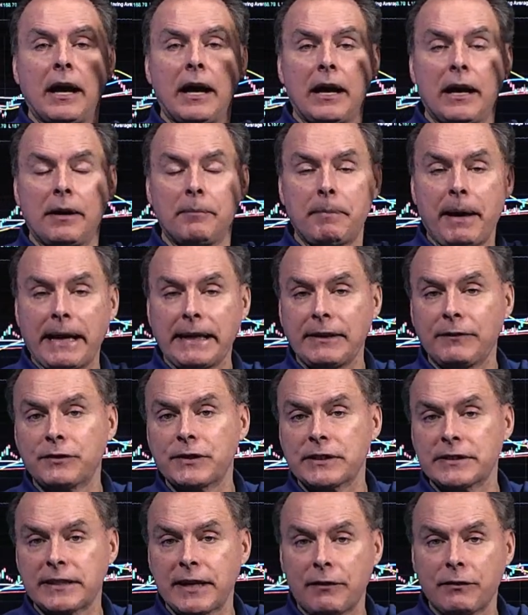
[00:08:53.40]

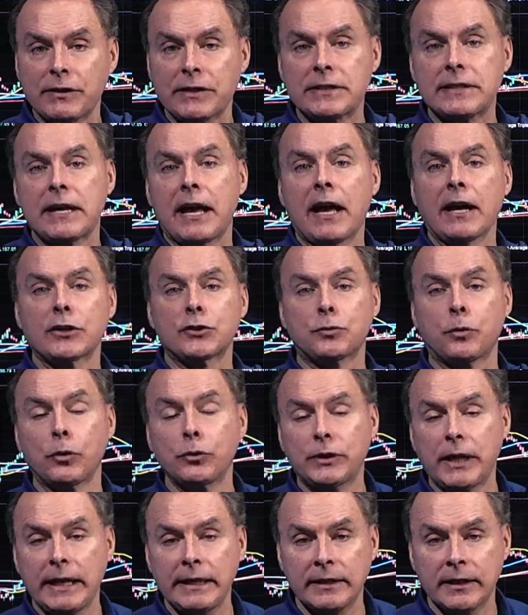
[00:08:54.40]
Magnificent Seven stocks,
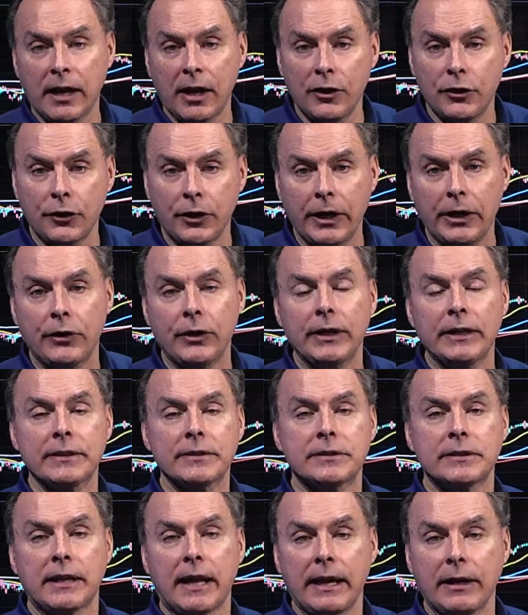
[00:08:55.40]
rotating to other
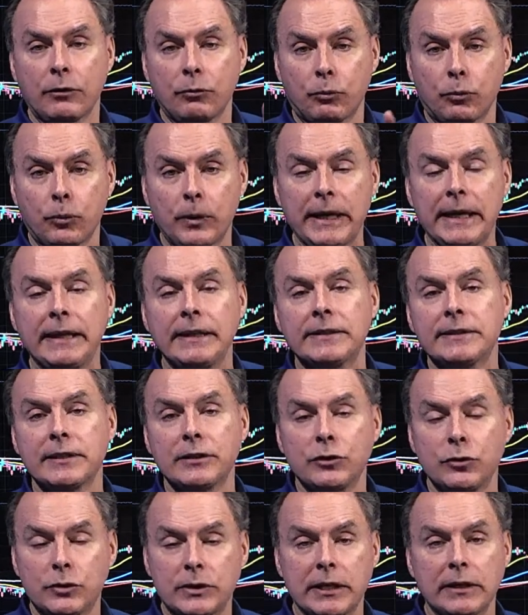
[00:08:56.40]
areas like REITs
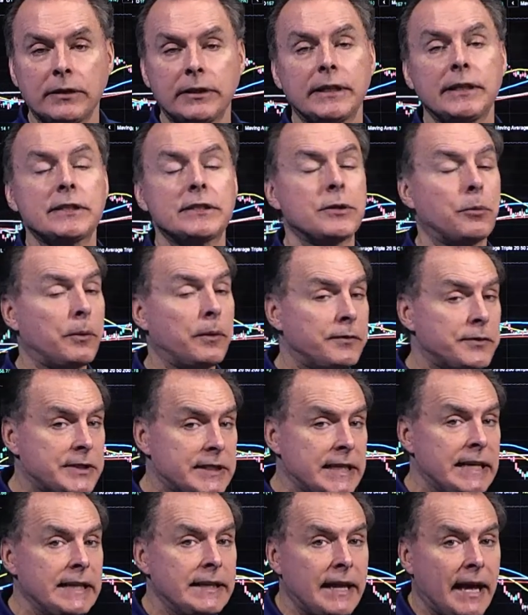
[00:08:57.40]
and utilities. And we've
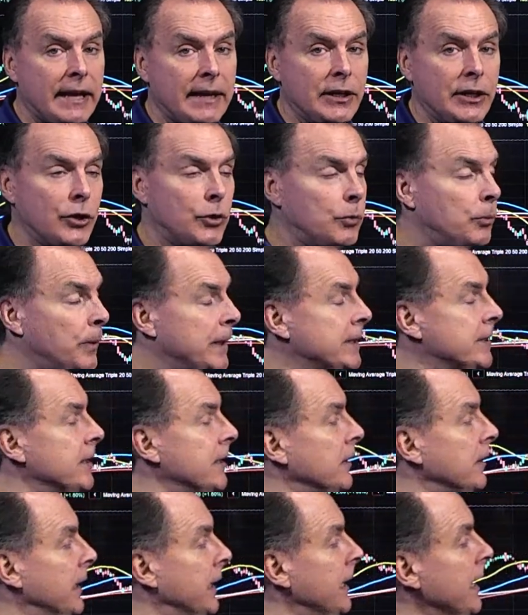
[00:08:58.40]
seen that here
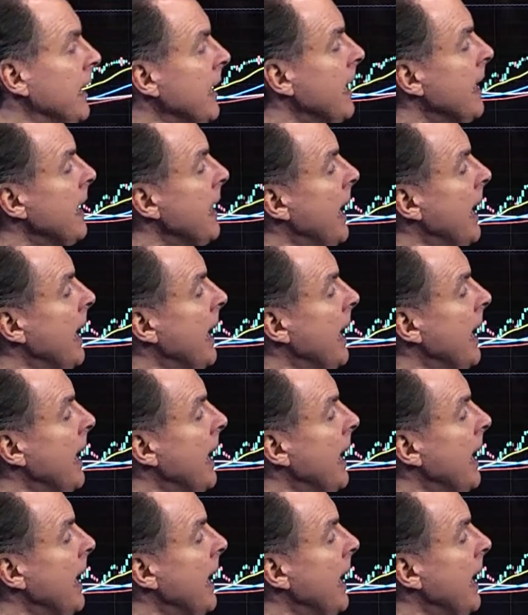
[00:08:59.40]
recently.